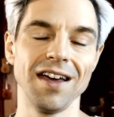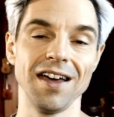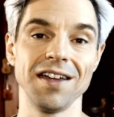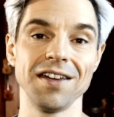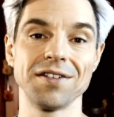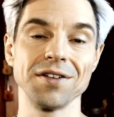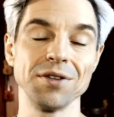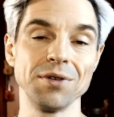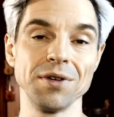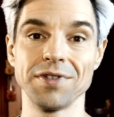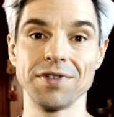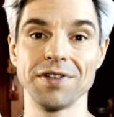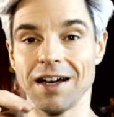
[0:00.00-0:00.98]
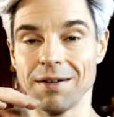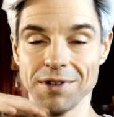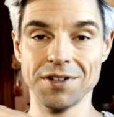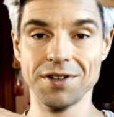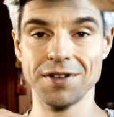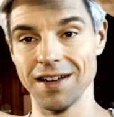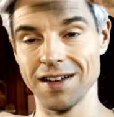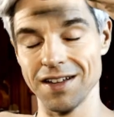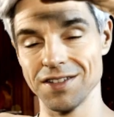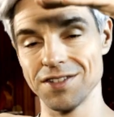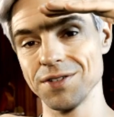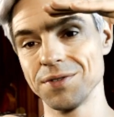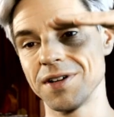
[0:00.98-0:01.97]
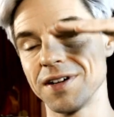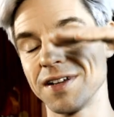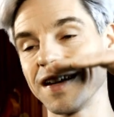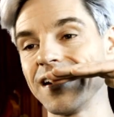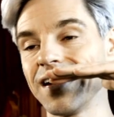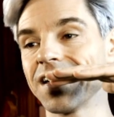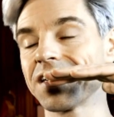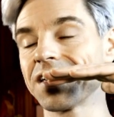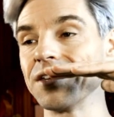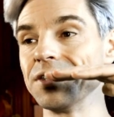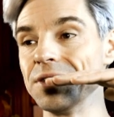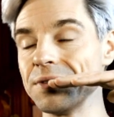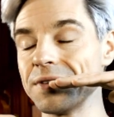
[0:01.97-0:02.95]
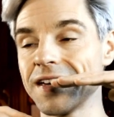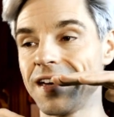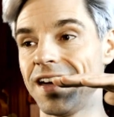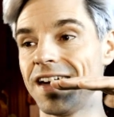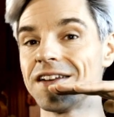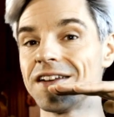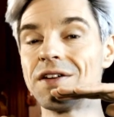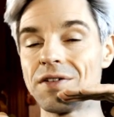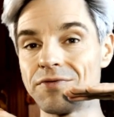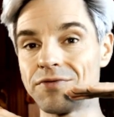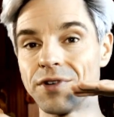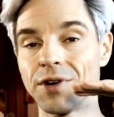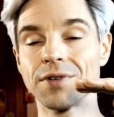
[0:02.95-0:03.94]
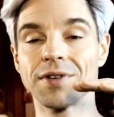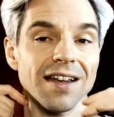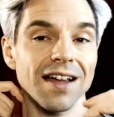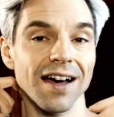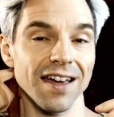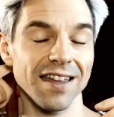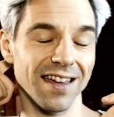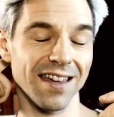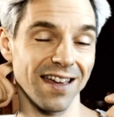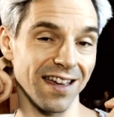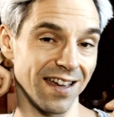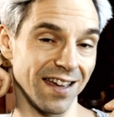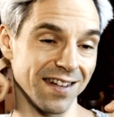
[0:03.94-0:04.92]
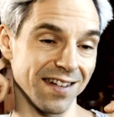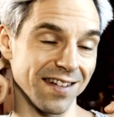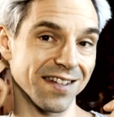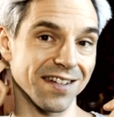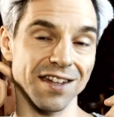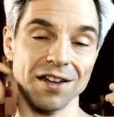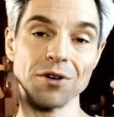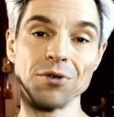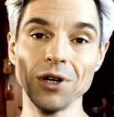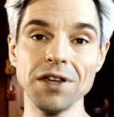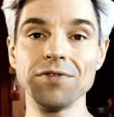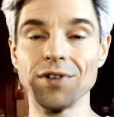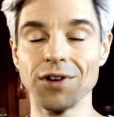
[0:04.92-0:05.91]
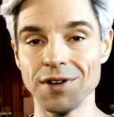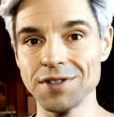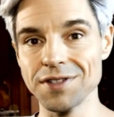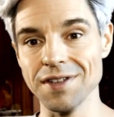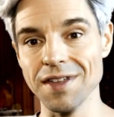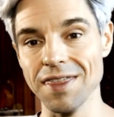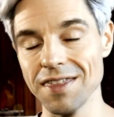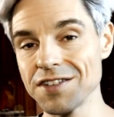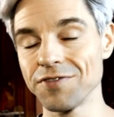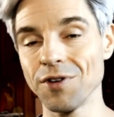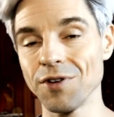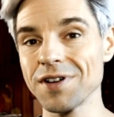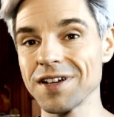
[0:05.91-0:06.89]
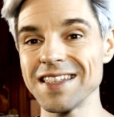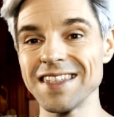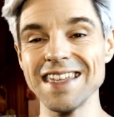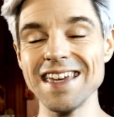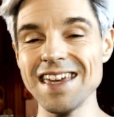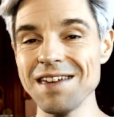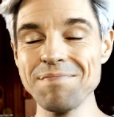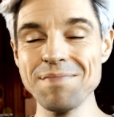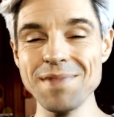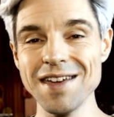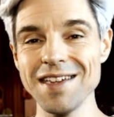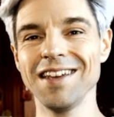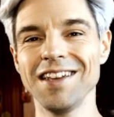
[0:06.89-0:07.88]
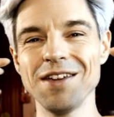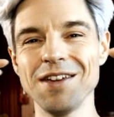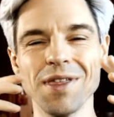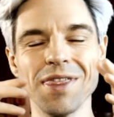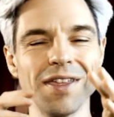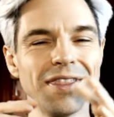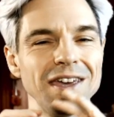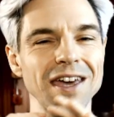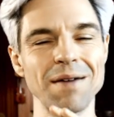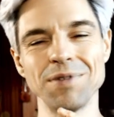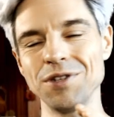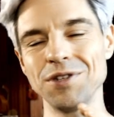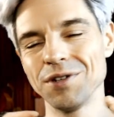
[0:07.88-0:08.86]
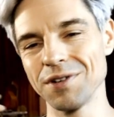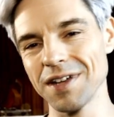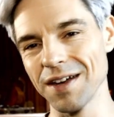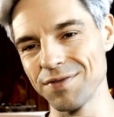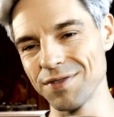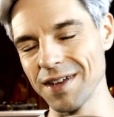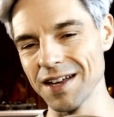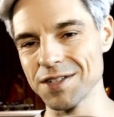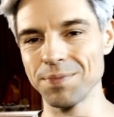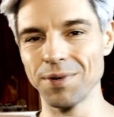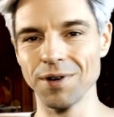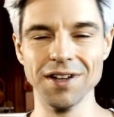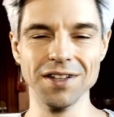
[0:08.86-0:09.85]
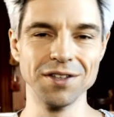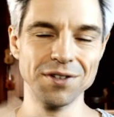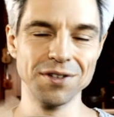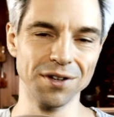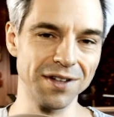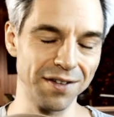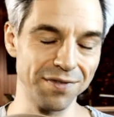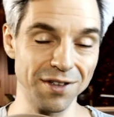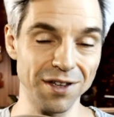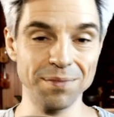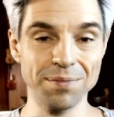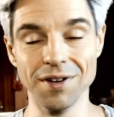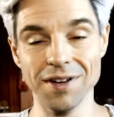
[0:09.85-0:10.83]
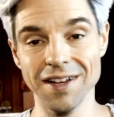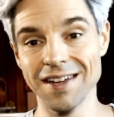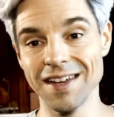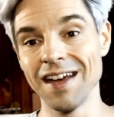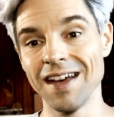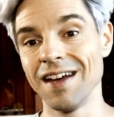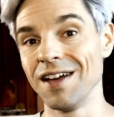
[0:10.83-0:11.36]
and you have a double track and so on, like you can vocal line and revoice these vocals immediately within the app. You don't have to export it, you don't have to import it,